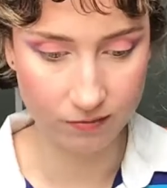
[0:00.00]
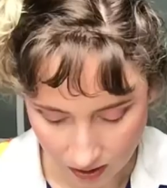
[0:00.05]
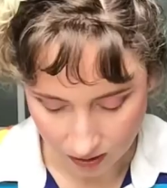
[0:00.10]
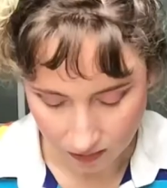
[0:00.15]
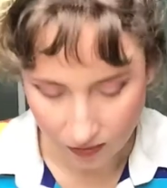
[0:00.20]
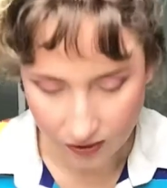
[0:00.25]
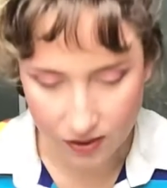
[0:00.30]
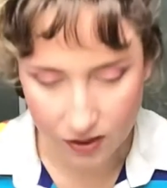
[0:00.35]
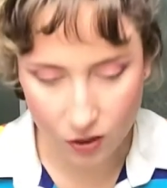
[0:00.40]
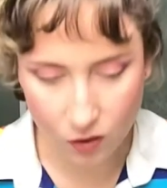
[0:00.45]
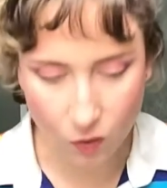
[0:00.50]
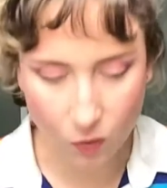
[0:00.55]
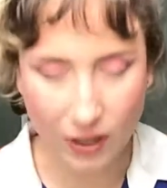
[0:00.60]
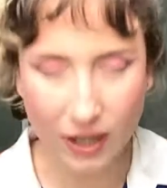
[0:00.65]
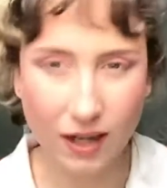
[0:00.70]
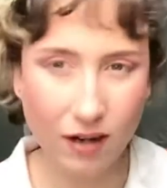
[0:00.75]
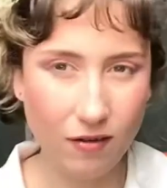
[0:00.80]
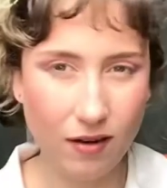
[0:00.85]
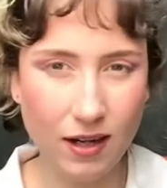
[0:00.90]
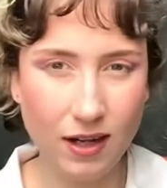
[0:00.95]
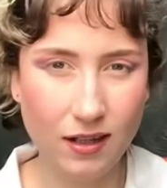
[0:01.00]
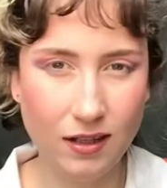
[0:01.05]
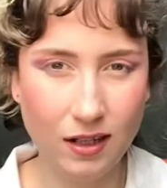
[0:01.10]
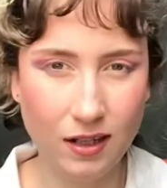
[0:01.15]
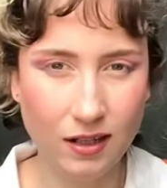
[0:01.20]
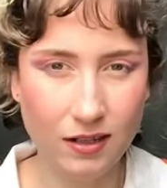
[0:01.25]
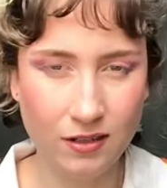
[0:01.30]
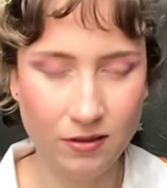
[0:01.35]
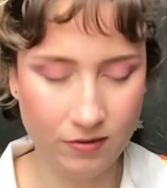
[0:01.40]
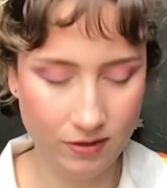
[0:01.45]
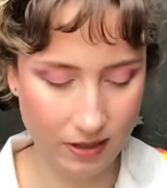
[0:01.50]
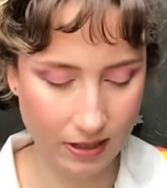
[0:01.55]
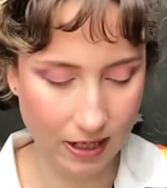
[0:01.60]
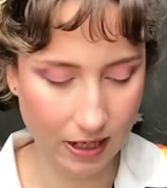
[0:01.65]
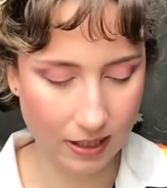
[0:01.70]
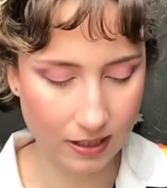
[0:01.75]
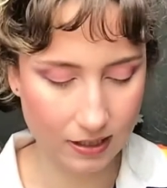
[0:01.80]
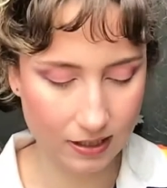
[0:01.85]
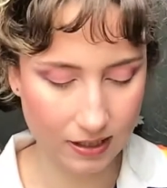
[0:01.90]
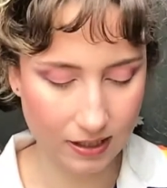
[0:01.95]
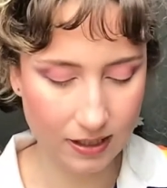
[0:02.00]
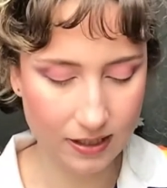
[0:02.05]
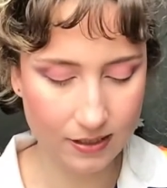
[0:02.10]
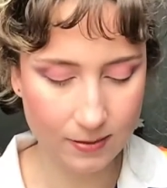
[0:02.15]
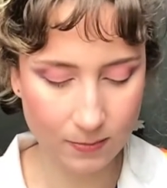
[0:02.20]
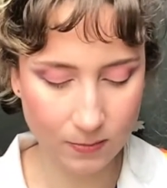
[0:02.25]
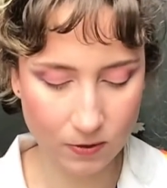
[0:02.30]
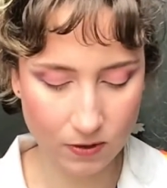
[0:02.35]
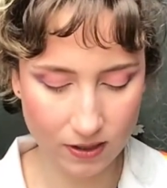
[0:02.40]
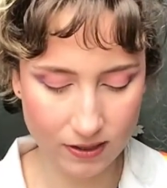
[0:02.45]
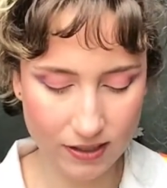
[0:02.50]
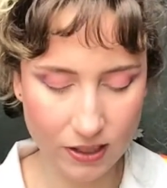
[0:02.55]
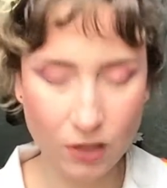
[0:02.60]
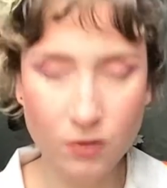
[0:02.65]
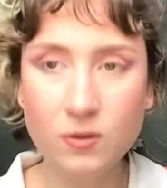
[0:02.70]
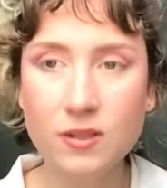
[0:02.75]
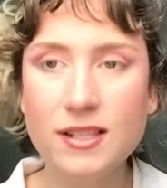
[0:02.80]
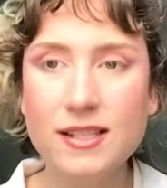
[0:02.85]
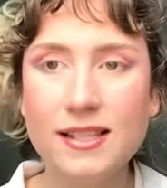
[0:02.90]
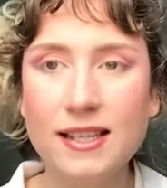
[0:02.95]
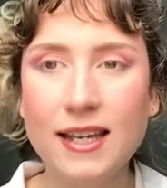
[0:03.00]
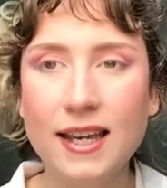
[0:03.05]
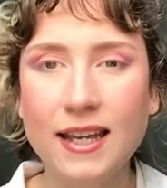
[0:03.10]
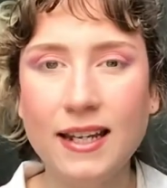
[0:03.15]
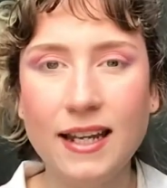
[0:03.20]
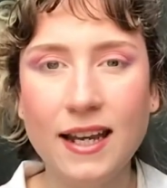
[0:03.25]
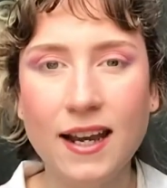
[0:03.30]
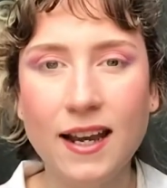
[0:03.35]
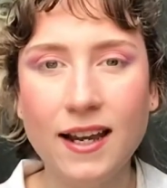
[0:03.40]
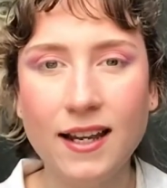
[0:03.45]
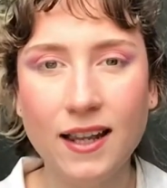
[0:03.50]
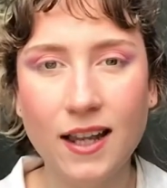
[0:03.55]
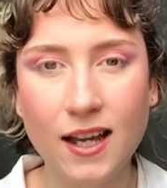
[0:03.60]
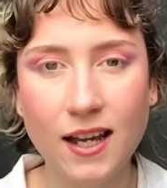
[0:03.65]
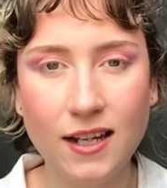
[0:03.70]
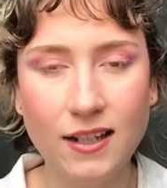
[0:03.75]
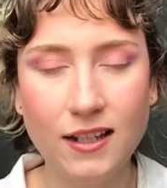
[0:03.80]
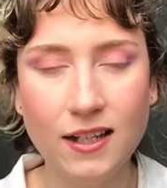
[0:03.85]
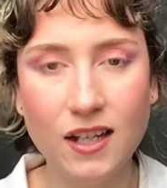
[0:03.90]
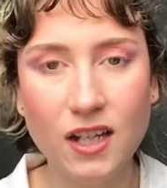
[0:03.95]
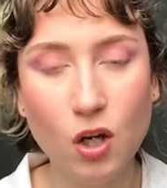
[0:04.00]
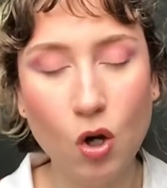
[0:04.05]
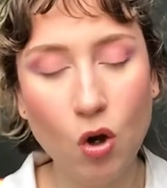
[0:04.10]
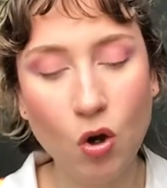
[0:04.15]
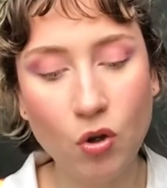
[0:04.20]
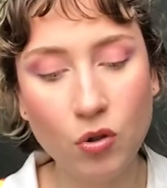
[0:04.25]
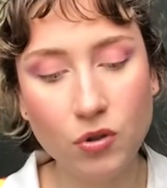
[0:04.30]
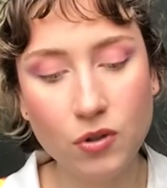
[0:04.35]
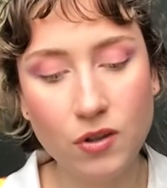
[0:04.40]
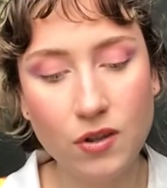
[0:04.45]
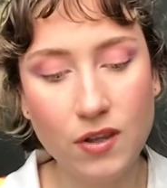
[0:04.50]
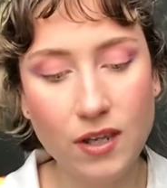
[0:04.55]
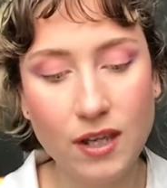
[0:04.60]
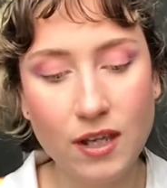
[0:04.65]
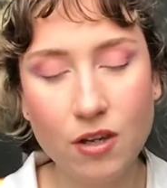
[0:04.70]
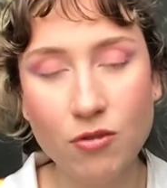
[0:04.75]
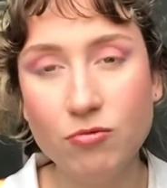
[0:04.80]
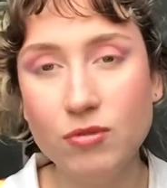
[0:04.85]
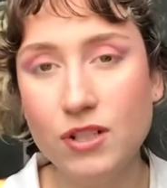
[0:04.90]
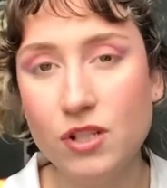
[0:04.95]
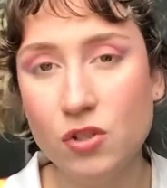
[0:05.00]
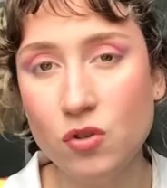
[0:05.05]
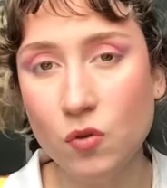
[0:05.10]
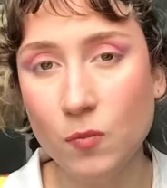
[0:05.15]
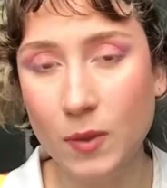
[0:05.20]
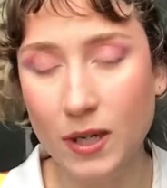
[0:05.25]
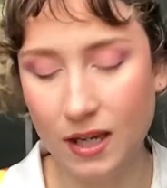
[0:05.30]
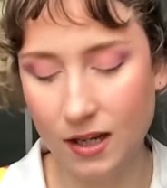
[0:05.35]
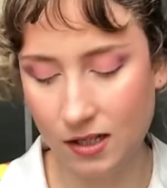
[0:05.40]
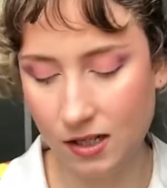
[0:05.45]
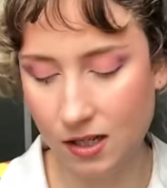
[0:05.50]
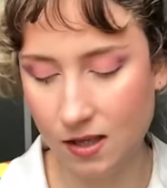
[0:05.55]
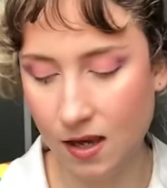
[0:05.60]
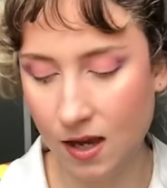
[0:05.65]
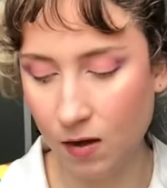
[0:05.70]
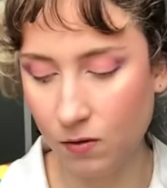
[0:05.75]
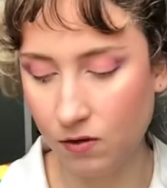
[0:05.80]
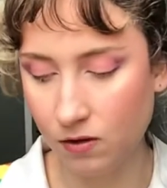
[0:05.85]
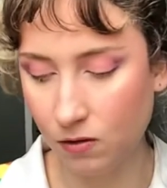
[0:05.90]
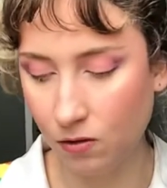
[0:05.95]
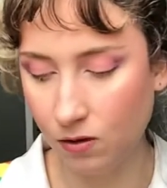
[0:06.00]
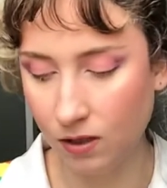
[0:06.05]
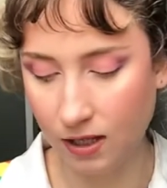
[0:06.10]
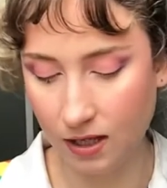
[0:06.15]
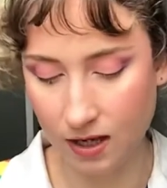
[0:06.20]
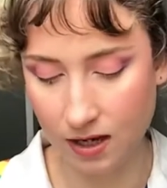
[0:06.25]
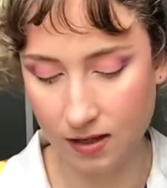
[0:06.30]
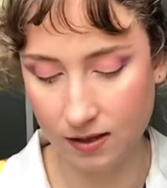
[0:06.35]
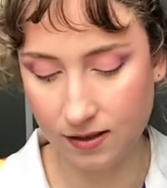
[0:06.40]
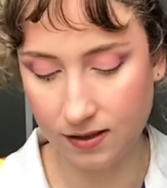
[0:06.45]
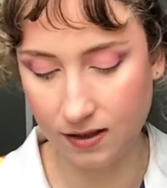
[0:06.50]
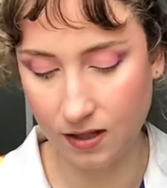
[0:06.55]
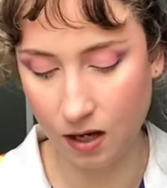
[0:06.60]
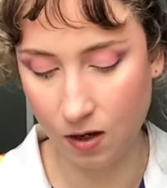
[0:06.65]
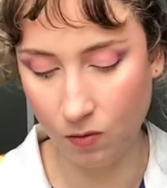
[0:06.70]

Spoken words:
They do wear eyeliner in the 80s, but I don't see any eyeliner on the original picture that I was looking at, so